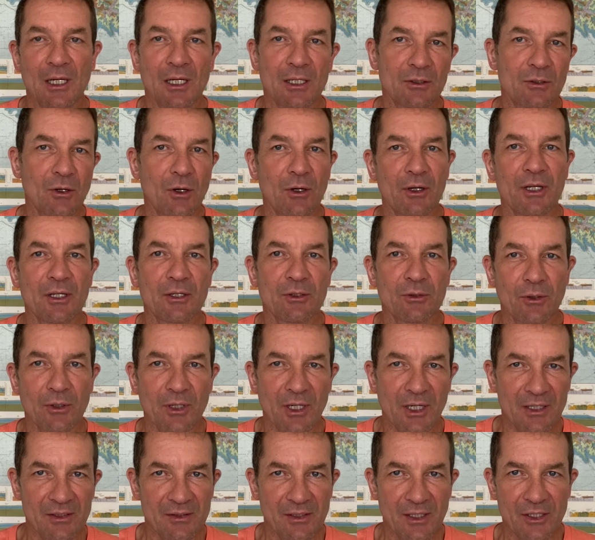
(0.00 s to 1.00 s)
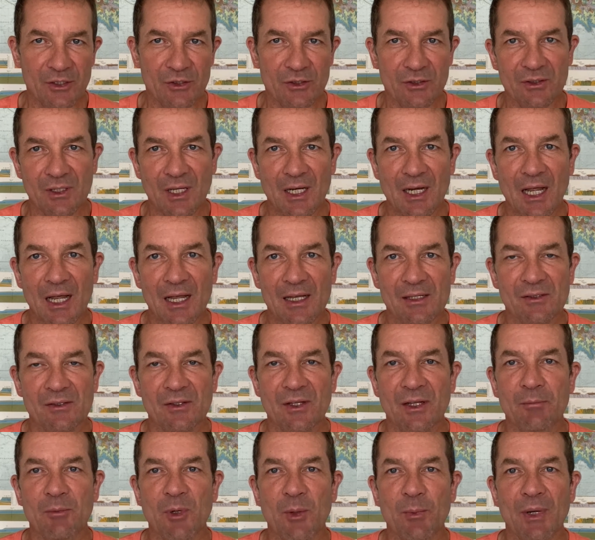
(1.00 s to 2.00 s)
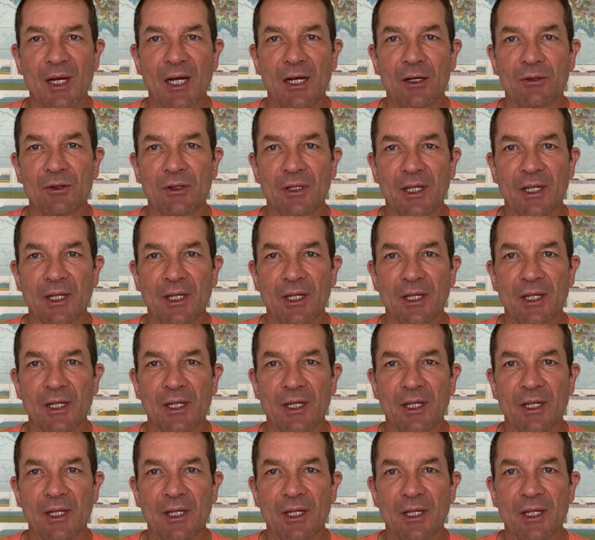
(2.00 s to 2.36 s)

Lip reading: talking to organizations and asked them about